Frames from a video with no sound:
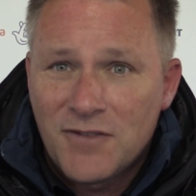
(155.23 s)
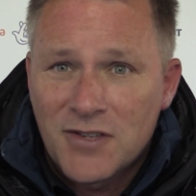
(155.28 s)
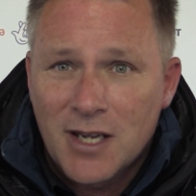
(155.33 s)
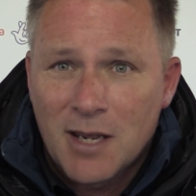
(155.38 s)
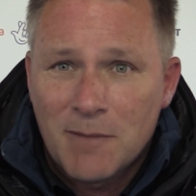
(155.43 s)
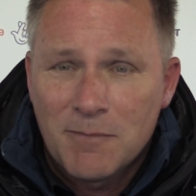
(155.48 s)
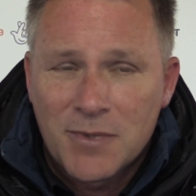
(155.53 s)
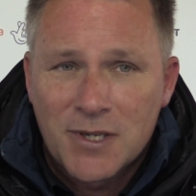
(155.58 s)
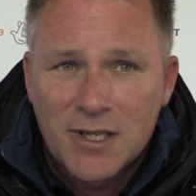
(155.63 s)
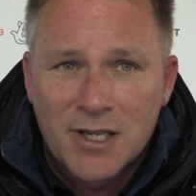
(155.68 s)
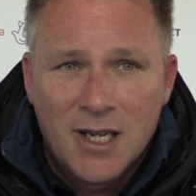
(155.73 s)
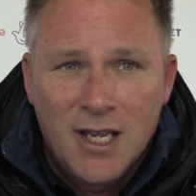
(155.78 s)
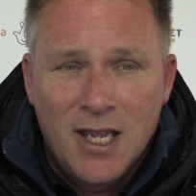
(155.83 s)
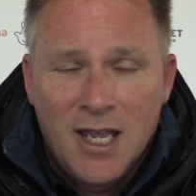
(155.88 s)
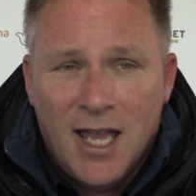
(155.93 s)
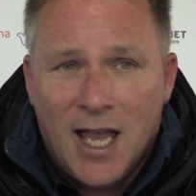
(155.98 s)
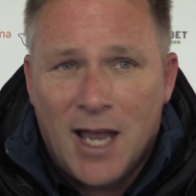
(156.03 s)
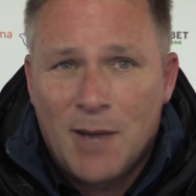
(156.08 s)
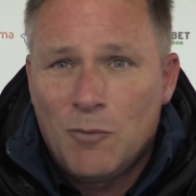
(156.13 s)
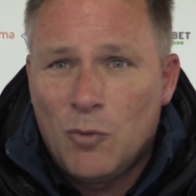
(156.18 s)
subs,
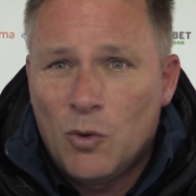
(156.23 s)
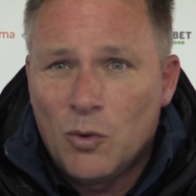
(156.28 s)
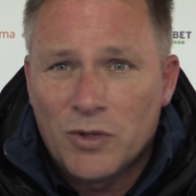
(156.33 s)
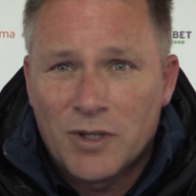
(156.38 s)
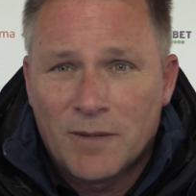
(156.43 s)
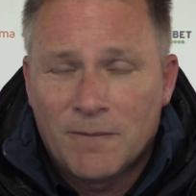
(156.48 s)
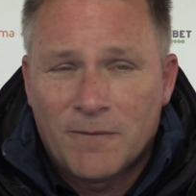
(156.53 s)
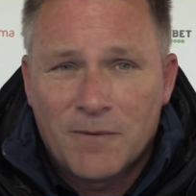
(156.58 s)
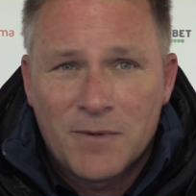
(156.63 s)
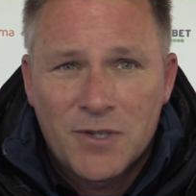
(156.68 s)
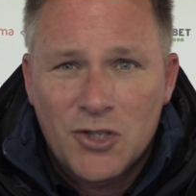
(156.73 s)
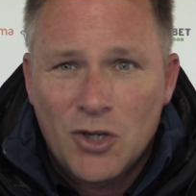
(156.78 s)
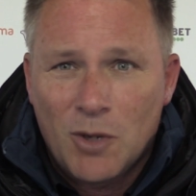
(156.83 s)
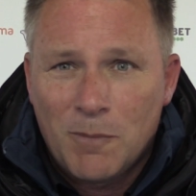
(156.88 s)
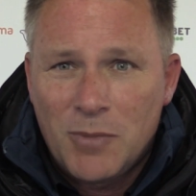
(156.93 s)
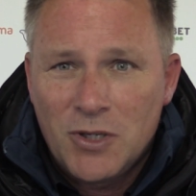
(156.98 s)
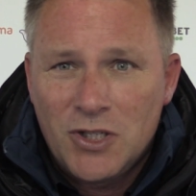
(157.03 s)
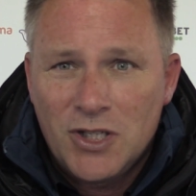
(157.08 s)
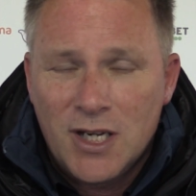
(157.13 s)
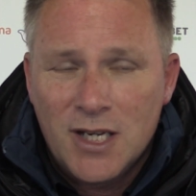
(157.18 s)
and warned them for
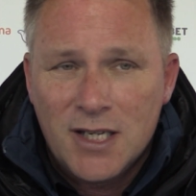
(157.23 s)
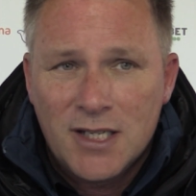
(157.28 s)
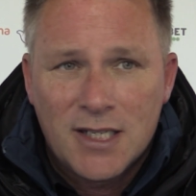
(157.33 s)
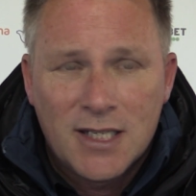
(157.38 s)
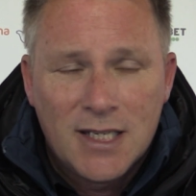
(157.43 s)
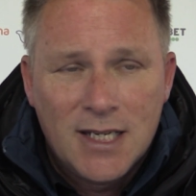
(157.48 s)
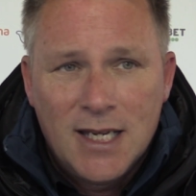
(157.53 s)
stoppages.